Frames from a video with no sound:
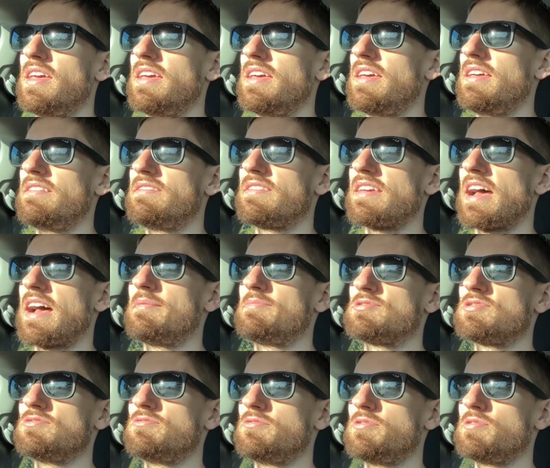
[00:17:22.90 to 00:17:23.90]
it's
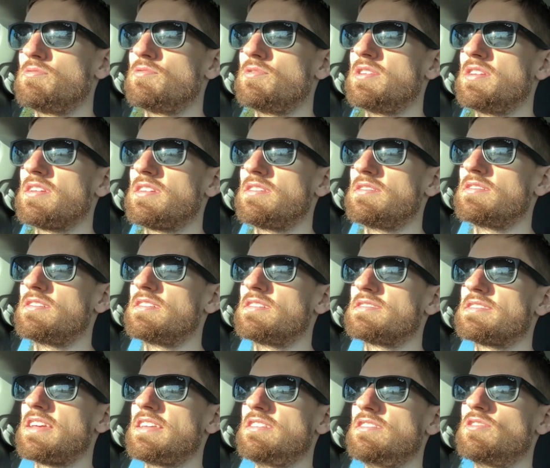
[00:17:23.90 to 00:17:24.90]
absolutely
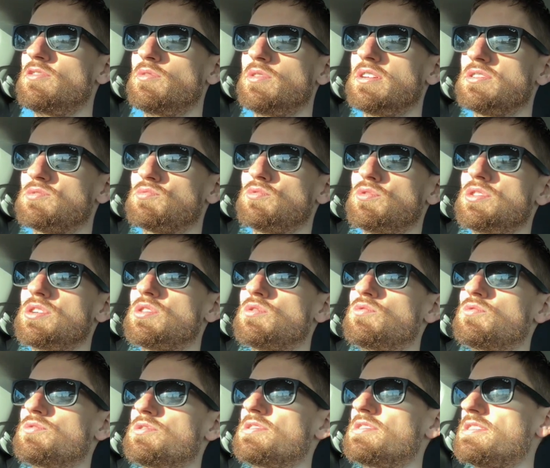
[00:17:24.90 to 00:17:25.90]
ridiculous. And you know what? It's really
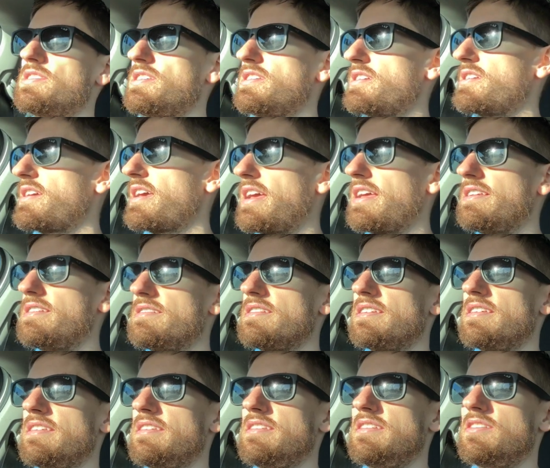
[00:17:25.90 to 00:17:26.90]
cool to see.
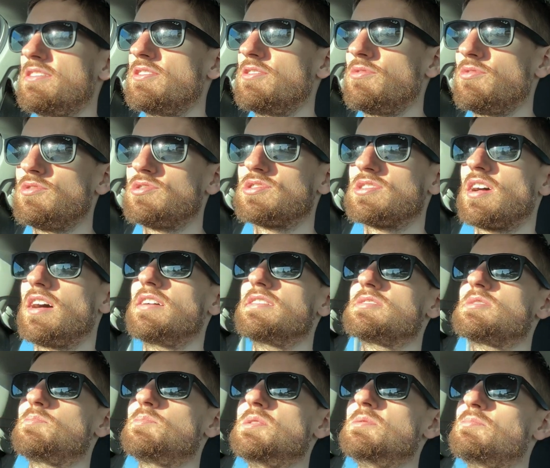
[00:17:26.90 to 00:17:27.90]
And you know, there's
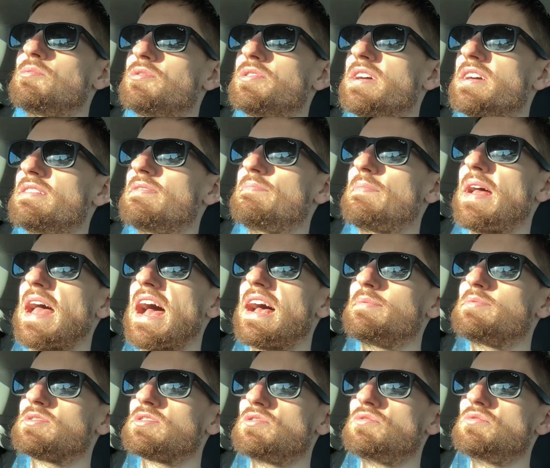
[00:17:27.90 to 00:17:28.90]
tons of people that
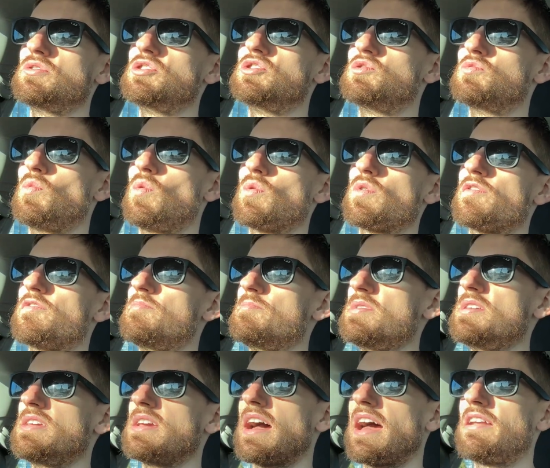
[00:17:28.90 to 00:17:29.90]
absolutely dwarf
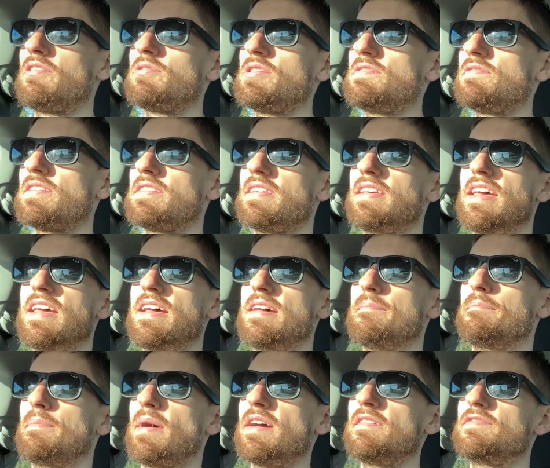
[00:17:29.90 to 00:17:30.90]
me.
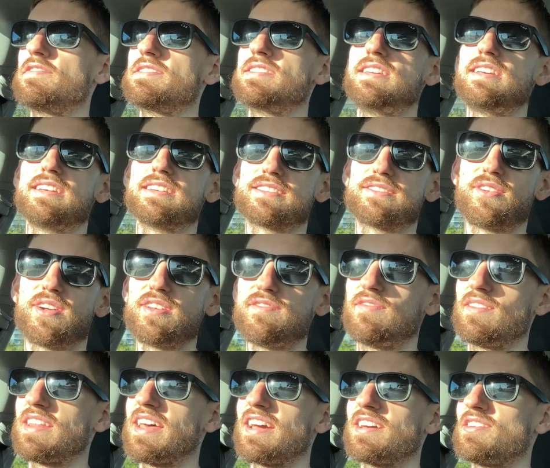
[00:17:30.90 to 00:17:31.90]
My physique is not
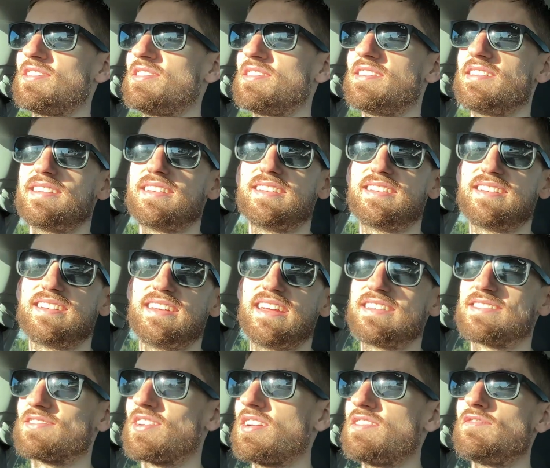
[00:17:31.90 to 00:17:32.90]
even that good.
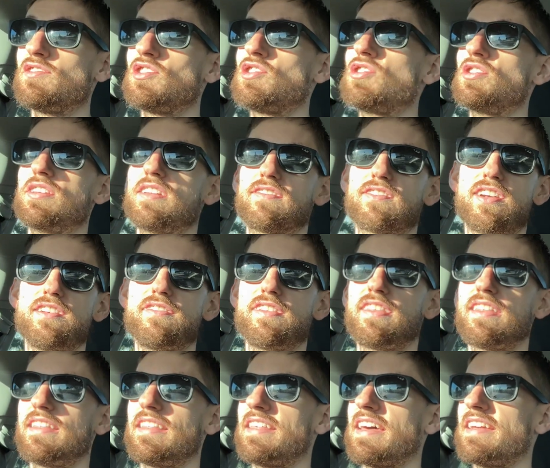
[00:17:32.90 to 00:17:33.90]
It's not even good. It's not
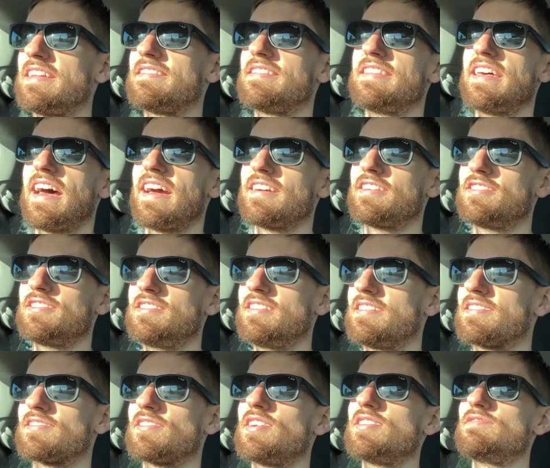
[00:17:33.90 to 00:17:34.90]
even that it's that good.
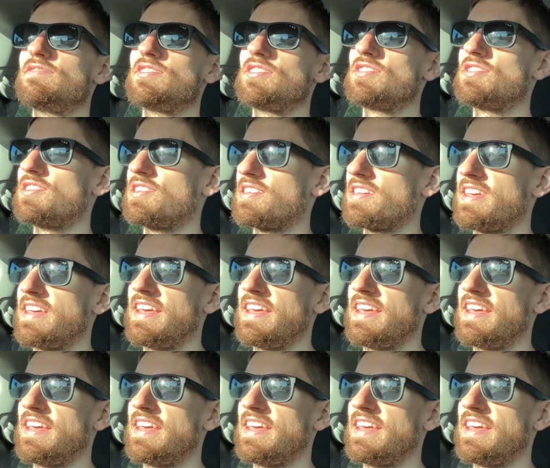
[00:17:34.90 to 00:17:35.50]
It's not even good.